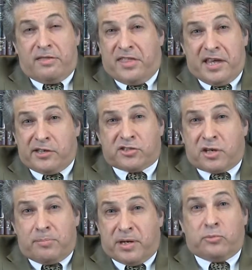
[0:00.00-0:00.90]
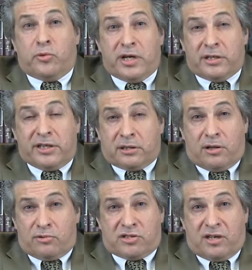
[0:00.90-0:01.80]
things can be really
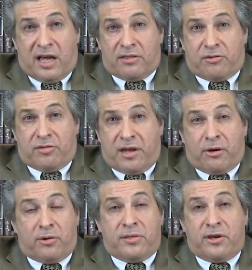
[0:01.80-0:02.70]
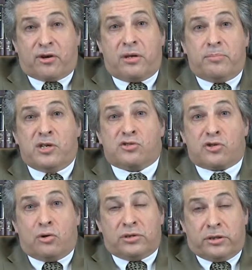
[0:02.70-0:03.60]
close together there, and there can be
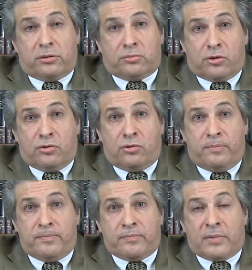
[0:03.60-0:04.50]
so little room